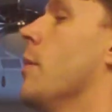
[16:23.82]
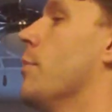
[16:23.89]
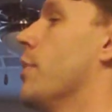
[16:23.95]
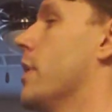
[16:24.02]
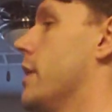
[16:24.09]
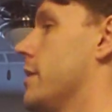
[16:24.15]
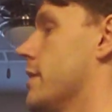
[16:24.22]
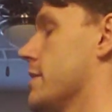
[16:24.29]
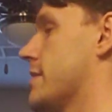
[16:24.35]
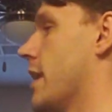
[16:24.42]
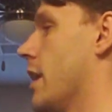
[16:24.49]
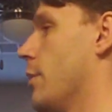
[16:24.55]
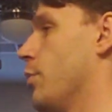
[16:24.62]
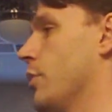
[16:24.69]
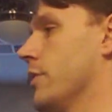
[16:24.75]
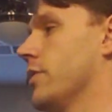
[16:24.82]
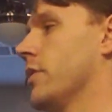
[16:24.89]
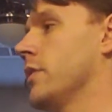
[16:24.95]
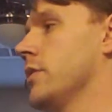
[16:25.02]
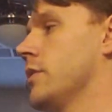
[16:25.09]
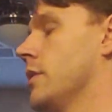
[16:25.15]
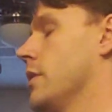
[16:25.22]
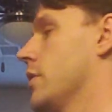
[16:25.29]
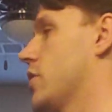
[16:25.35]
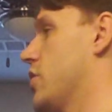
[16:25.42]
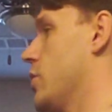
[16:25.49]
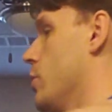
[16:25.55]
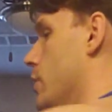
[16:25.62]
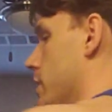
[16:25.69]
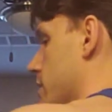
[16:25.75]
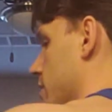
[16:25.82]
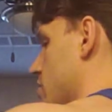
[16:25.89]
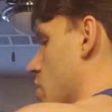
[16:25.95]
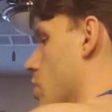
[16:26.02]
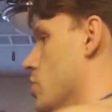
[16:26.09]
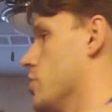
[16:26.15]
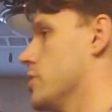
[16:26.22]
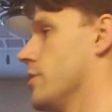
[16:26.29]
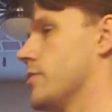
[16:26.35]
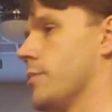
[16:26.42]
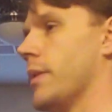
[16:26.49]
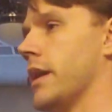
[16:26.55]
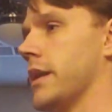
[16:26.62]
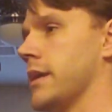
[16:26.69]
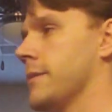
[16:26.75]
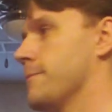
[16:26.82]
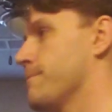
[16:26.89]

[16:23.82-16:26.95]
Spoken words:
But it does help with cueing the turn of the body.